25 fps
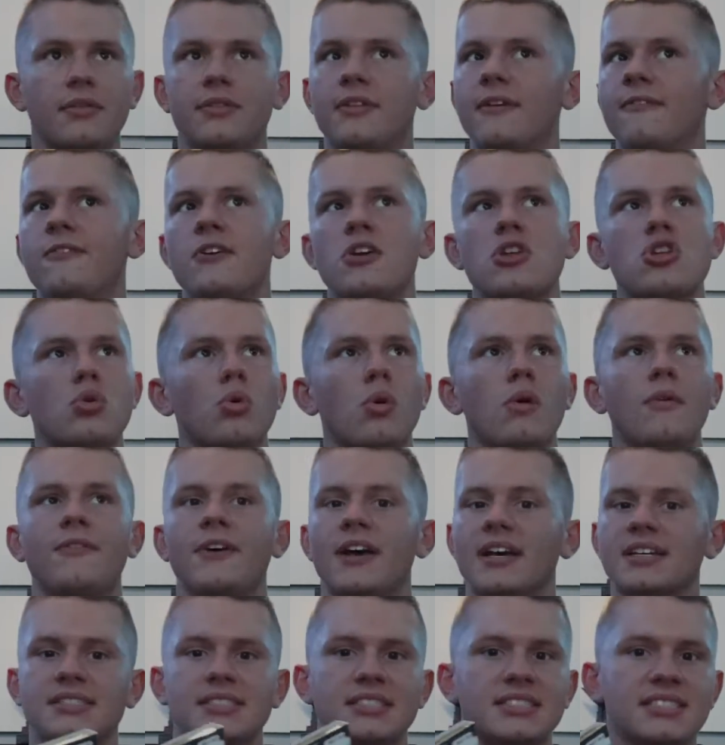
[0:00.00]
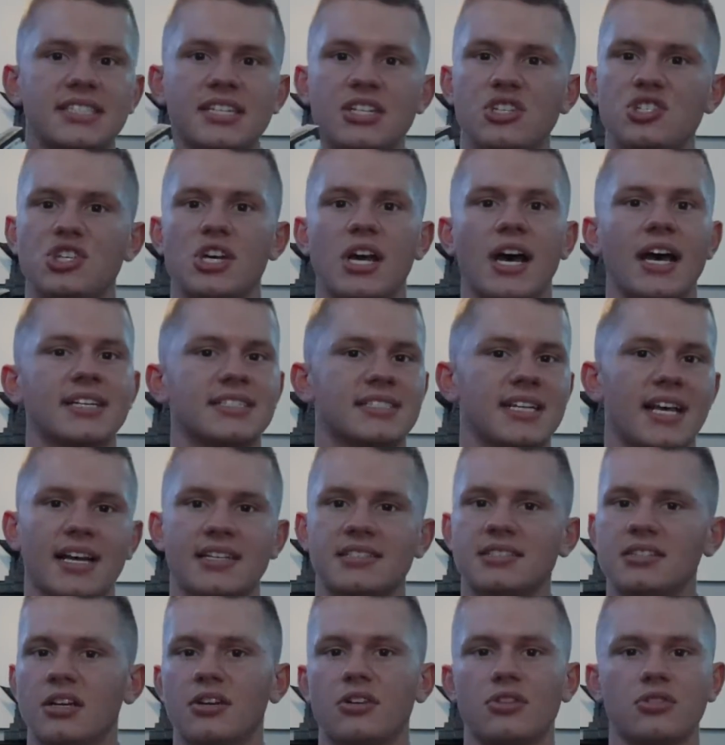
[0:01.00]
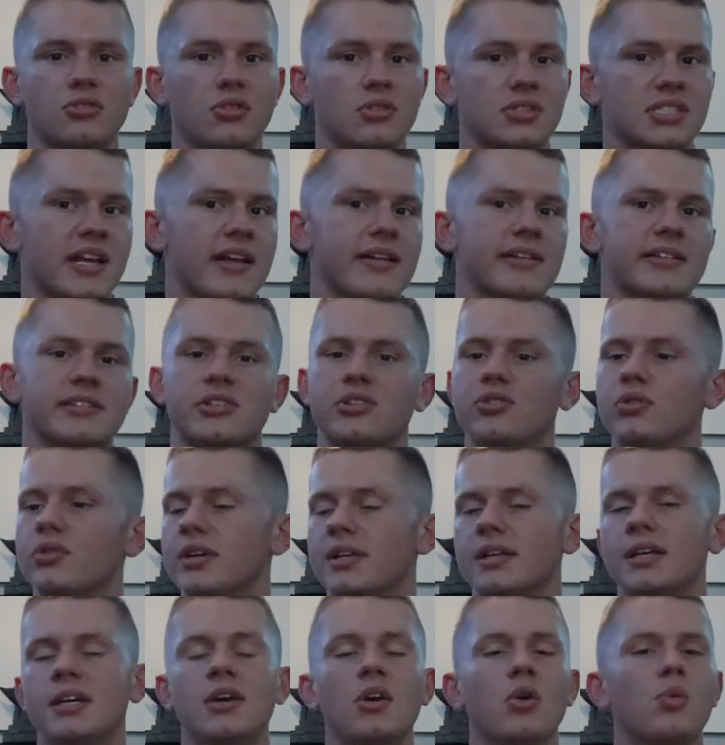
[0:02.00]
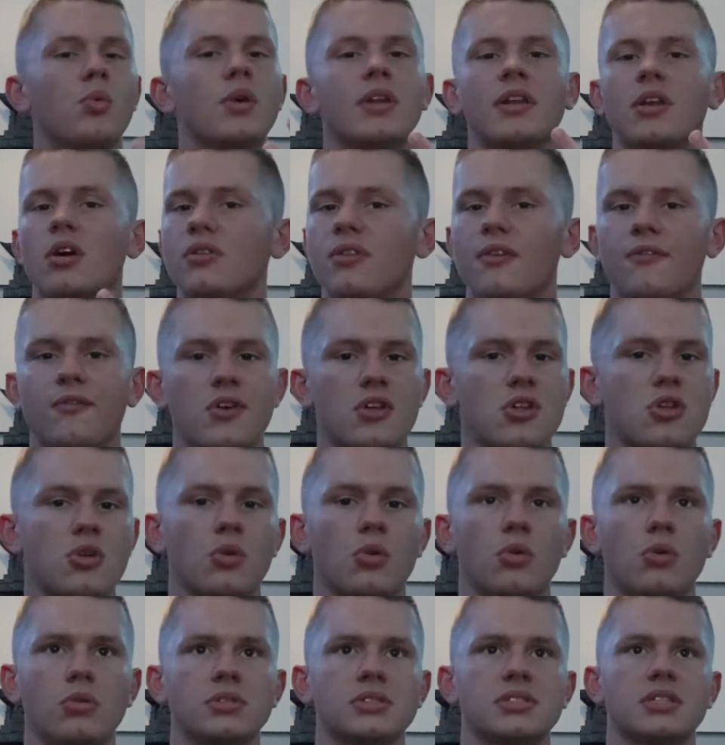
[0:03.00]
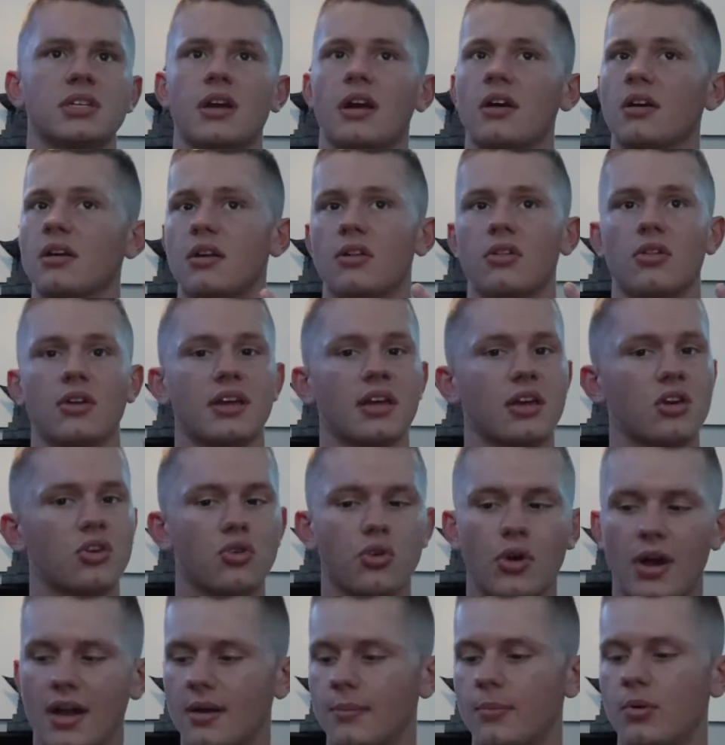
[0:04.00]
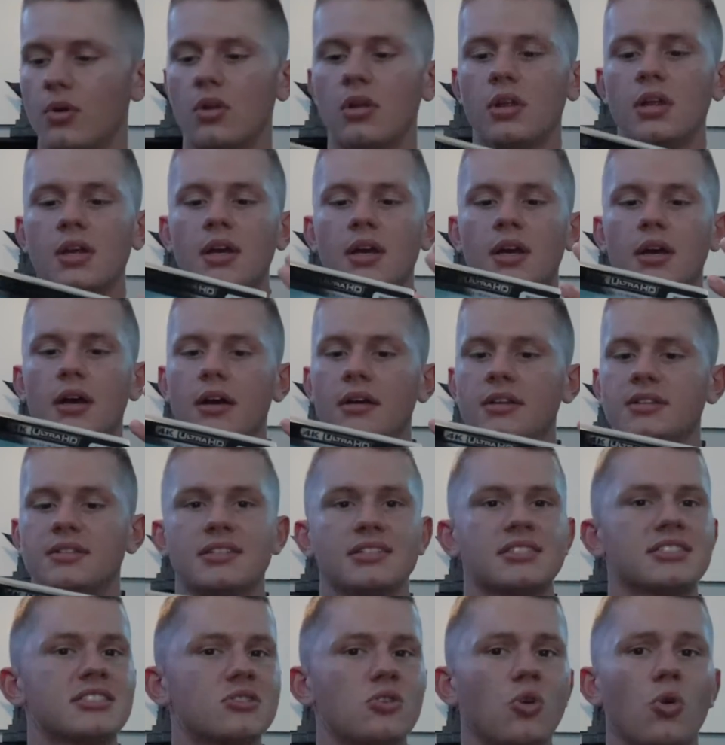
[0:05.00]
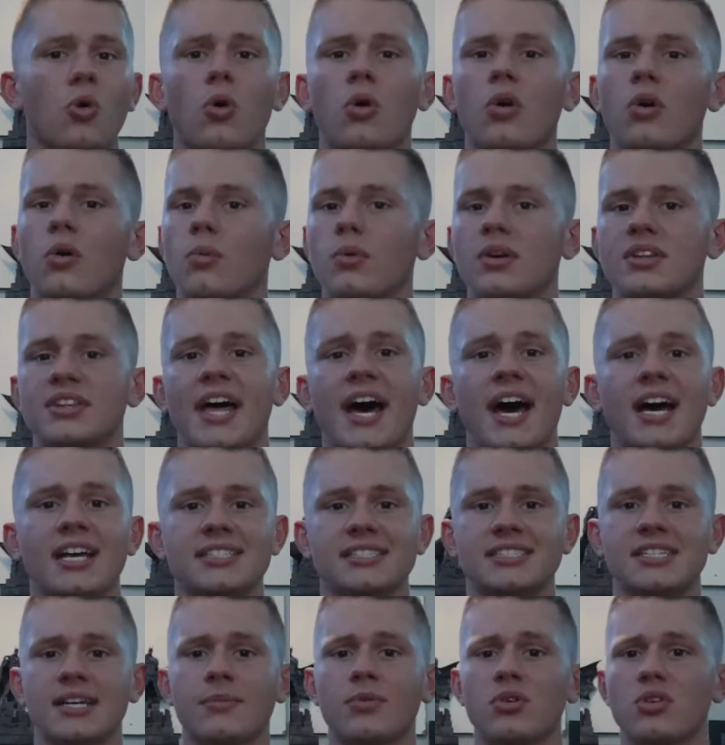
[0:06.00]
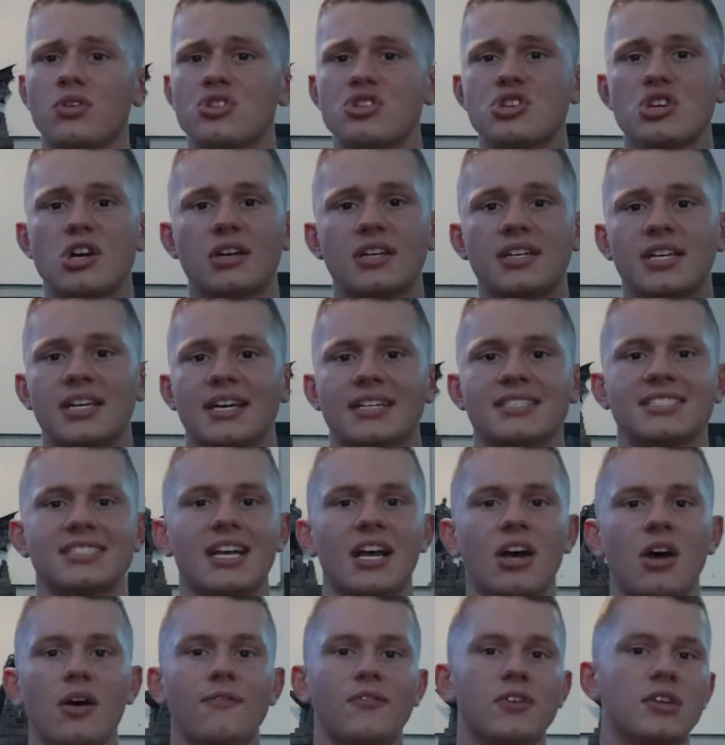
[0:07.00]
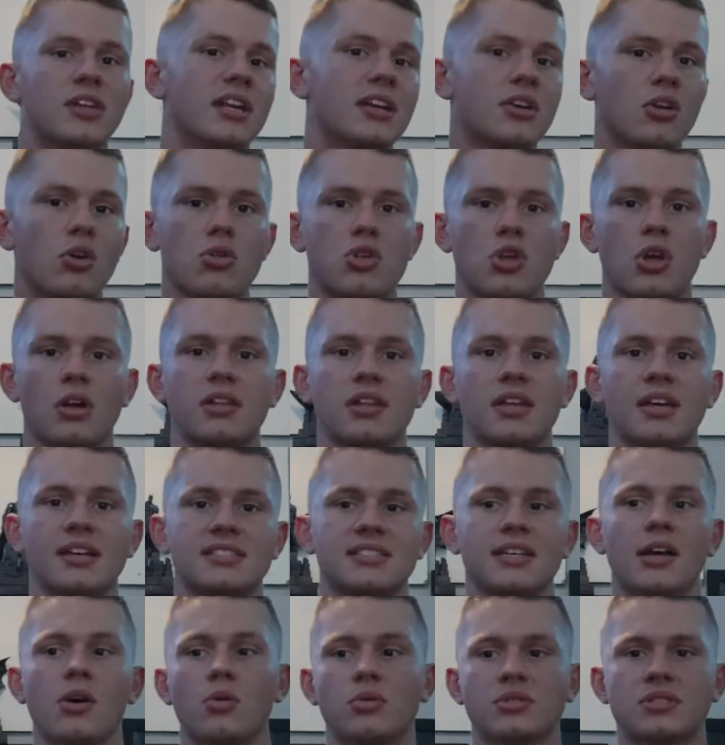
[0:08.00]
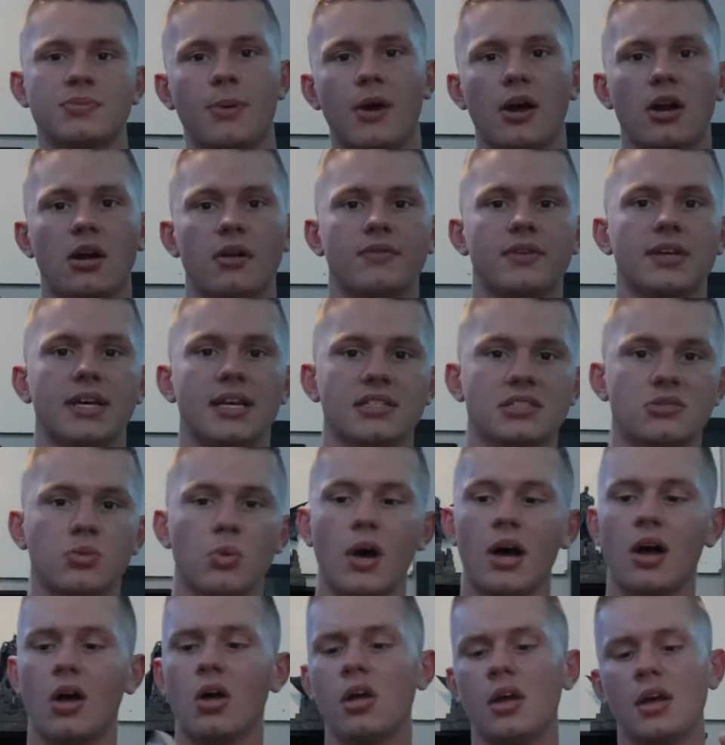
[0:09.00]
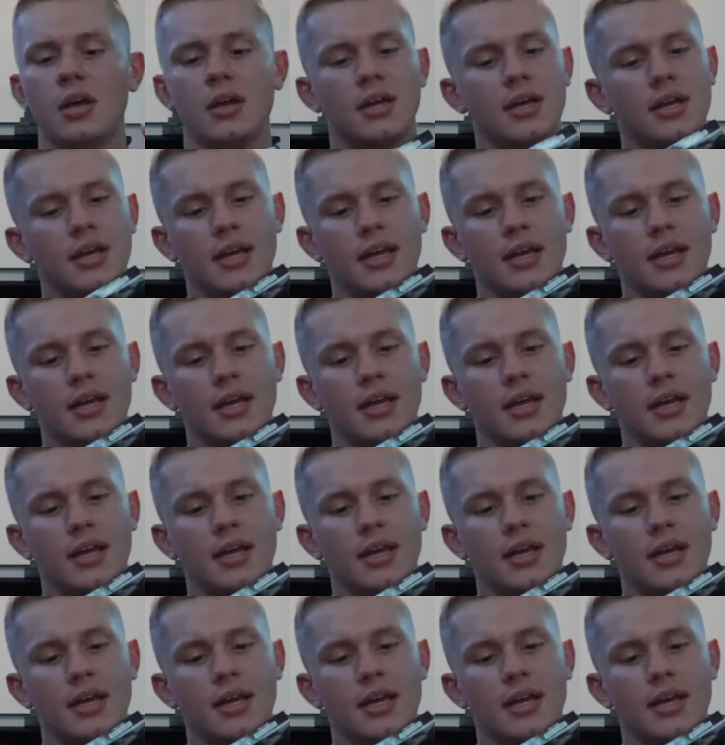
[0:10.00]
The visual effects, the CGI, Zack Snyder knows how to do it. We know the visuals are gonna look incredible. The score with Hans Zimmer and Junkie XL, if you didn't know Junkie XL was part of it as well,